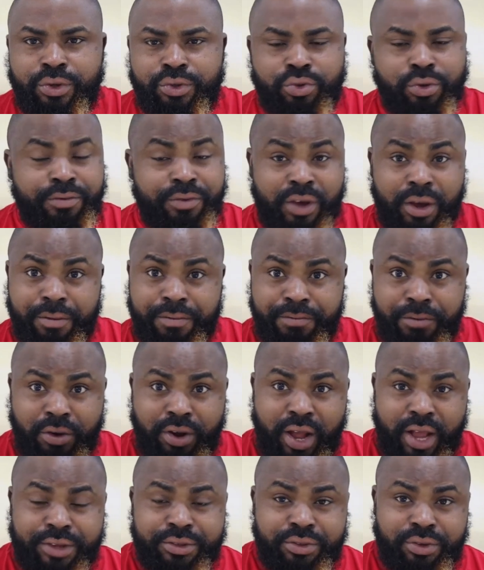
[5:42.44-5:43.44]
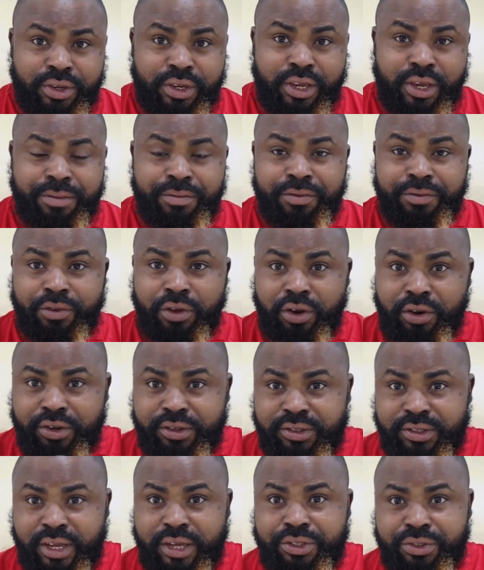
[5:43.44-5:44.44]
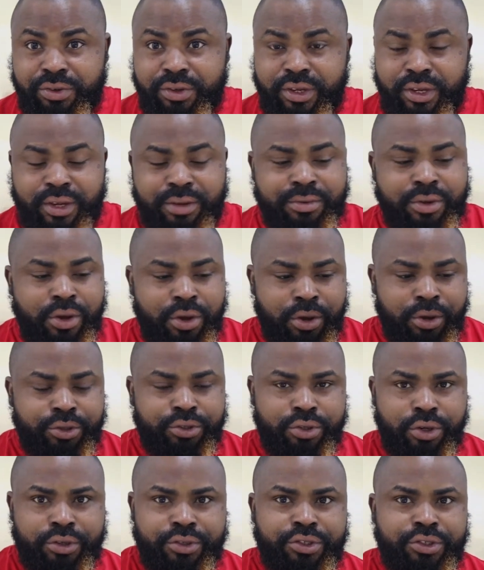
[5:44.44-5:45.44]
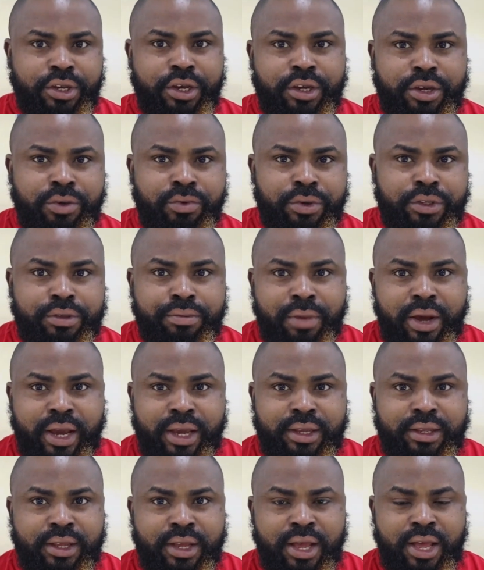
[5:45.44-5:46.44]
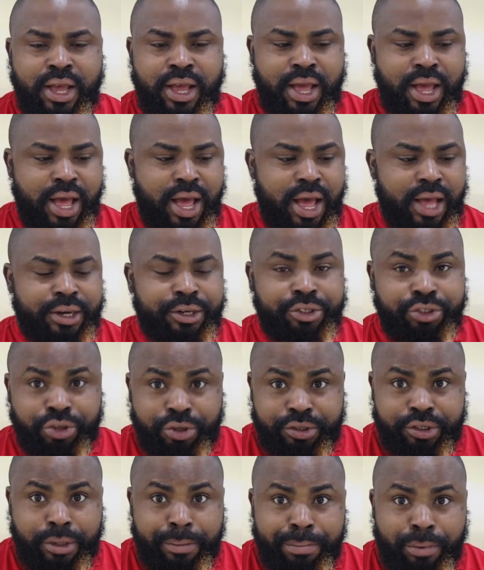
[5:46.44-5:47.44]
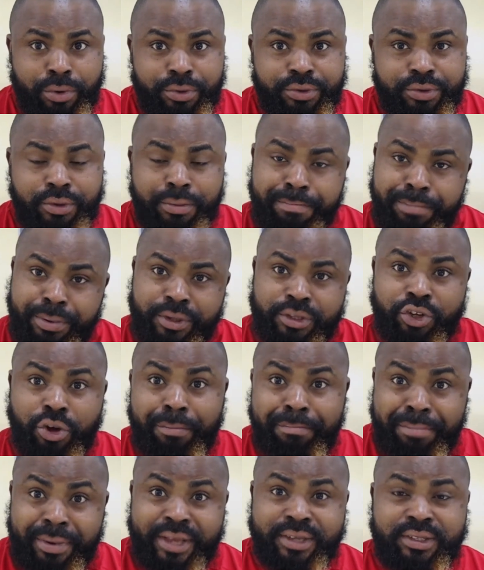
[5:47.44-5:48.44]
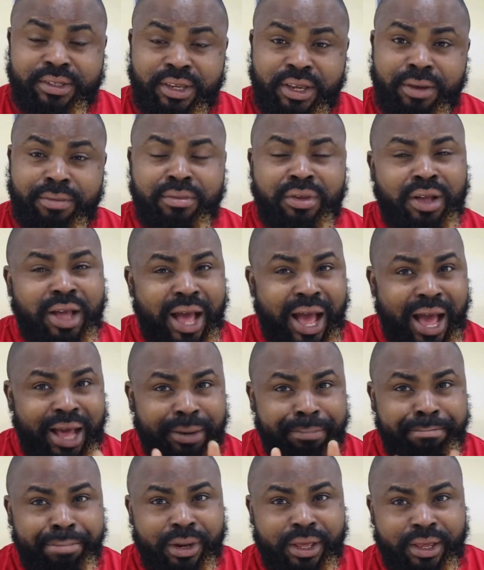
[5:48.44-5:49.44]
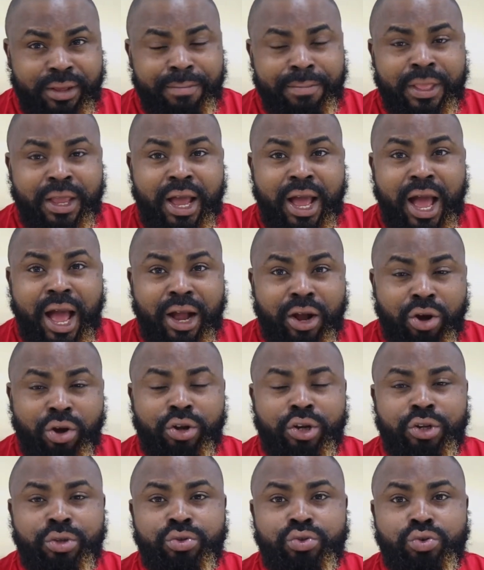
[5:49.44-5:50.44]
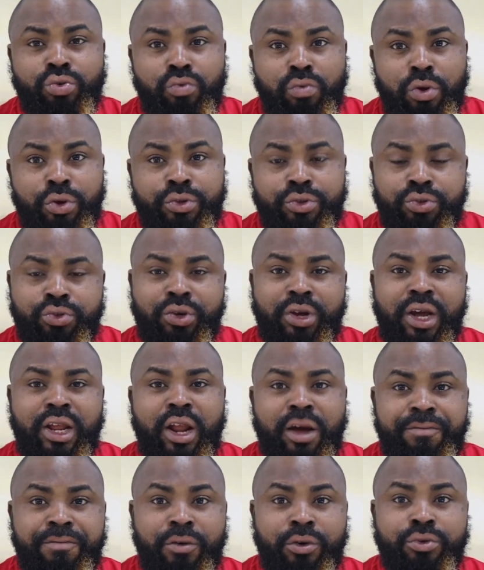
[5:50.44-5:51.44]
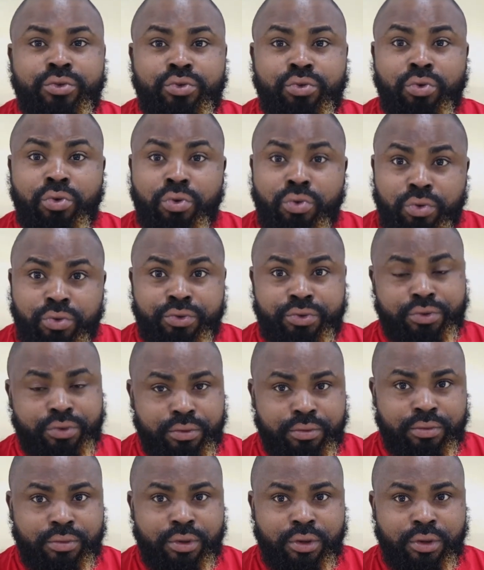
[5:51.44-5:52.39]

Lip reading: So if you have forecast a game, if you don't research a game, just check it with mine and just suppose pick your best game and play according to what you can afford to lose,